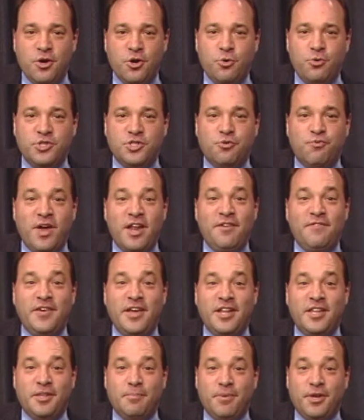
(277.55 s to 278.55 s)
who has
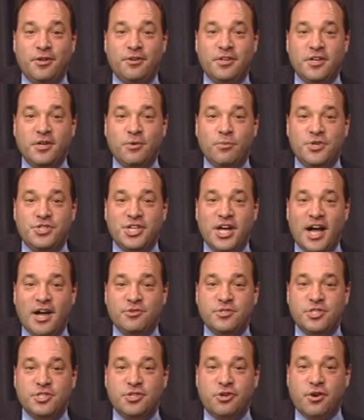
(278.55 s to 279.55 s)
renovated the building which
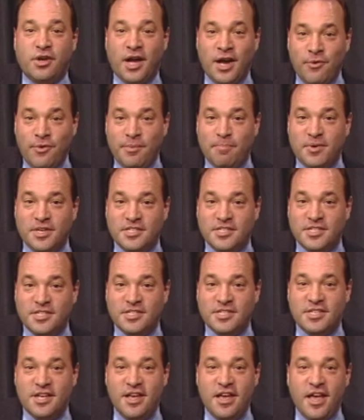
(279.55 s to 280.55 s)
houses her current
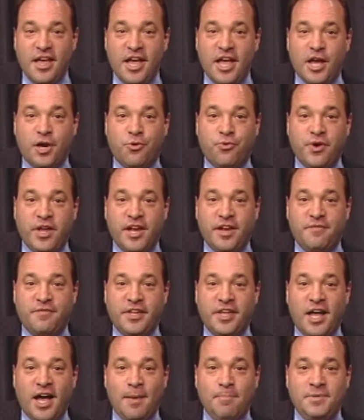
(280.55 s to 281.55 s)
business and
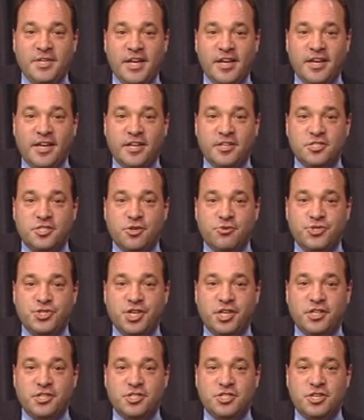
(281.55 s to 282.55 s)
creatively updated it so
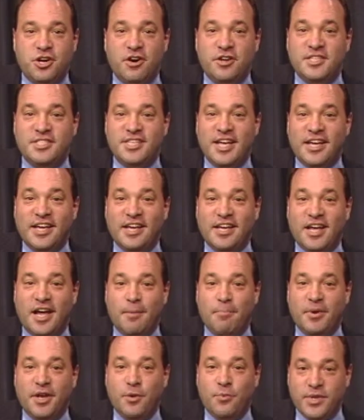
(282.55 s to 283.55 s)
she can start a second
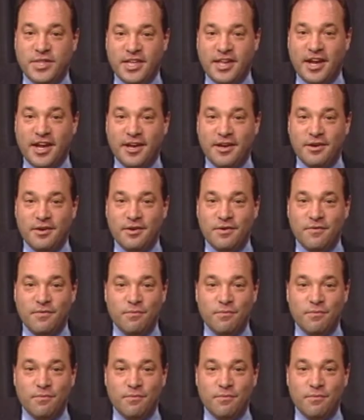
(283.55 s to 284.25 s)
company within it.